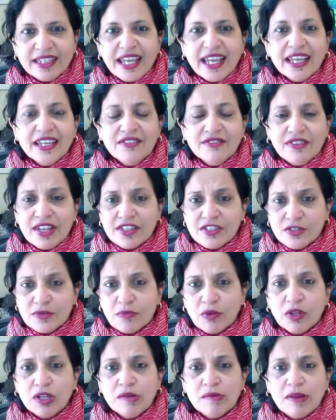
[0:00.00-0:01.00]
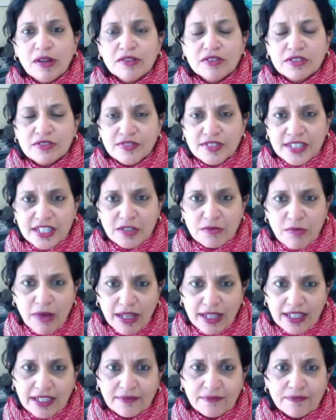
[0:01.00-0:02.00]
They invest small amounts of
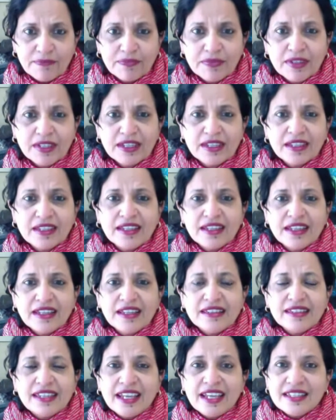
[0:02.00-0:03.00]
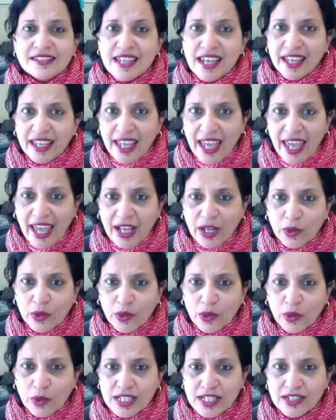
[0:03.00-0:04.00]
seed money. They take
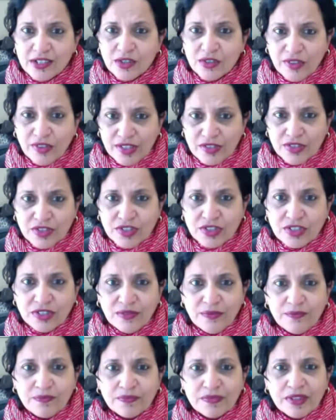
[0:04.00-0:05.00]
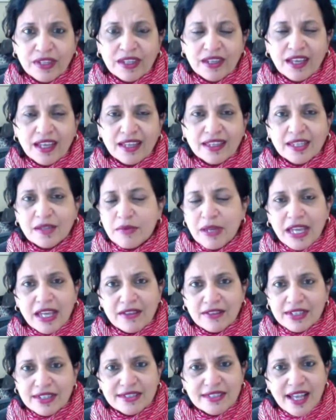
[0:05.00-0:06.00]
equity in your venture, and they
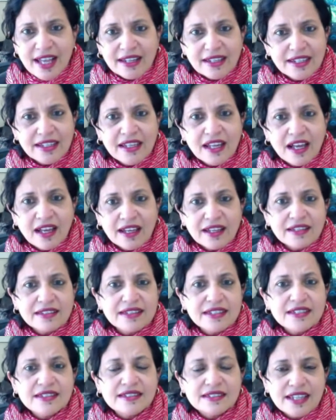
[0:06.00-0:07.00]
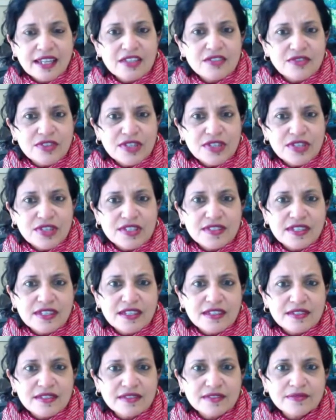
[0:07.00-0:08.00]
behave exactly like seed stage
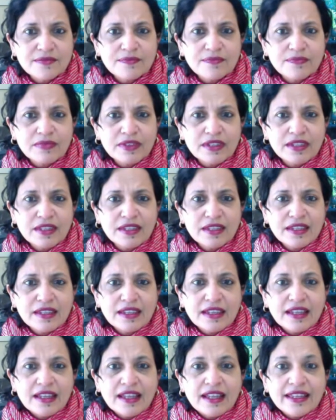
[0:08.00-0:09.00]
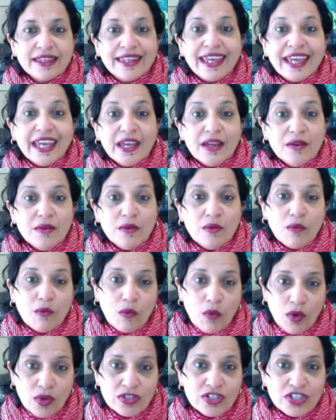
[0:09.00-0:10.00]
VCs.
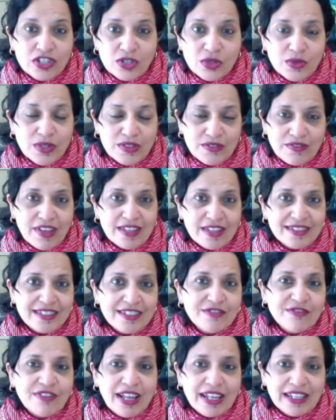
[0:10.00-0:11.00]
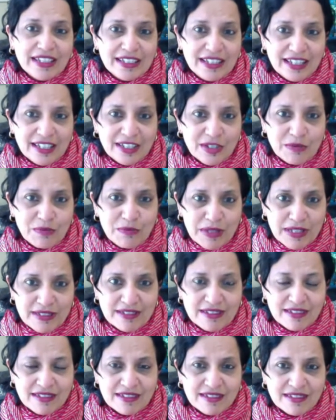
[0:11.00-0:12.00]
They want to invest in
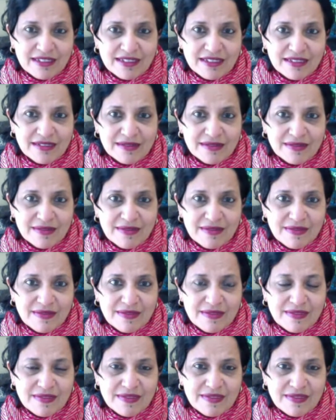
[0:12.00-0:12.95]
validated businesses.